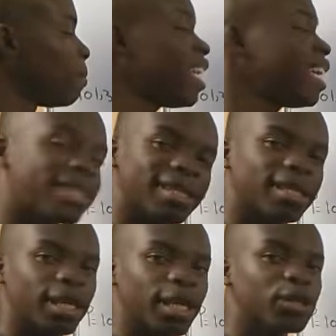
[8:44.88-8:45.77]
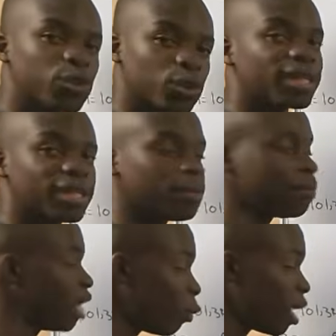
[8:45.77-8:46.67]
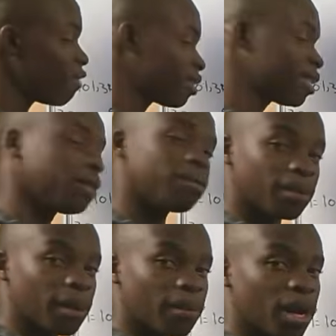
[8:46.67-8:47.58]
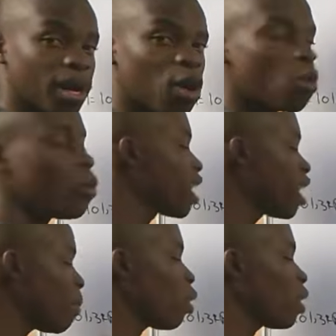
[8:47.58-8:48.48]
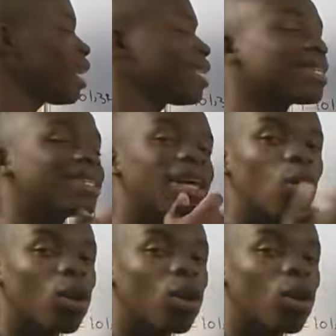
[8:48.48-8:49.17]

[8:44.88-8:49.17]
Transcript: heat into the steam. Now we have steam, remember. We keep on adding,